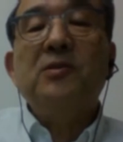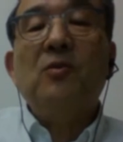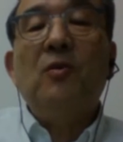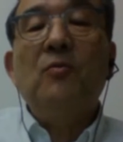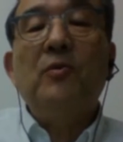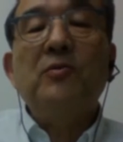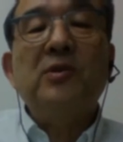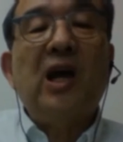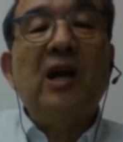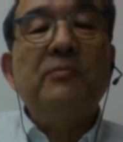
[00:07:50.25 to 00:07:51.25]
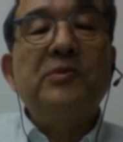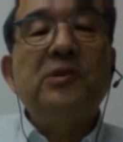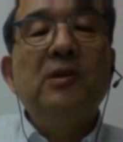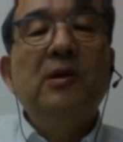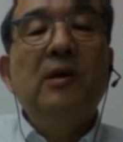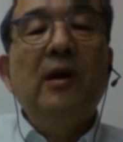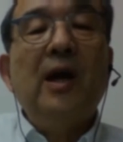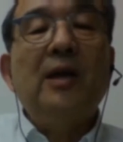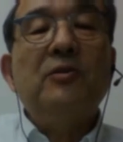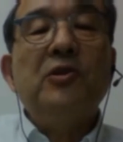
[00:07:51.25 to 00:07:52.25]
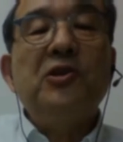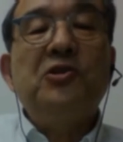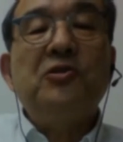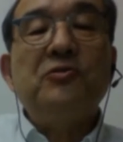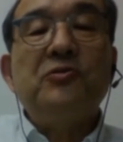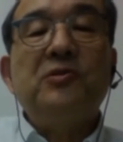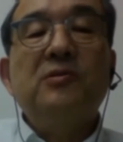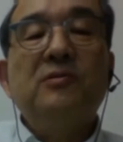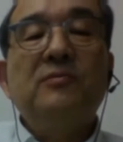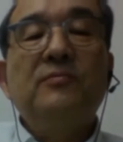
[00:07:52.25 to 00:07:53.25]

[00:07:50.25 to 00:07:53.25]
comfort types and issues?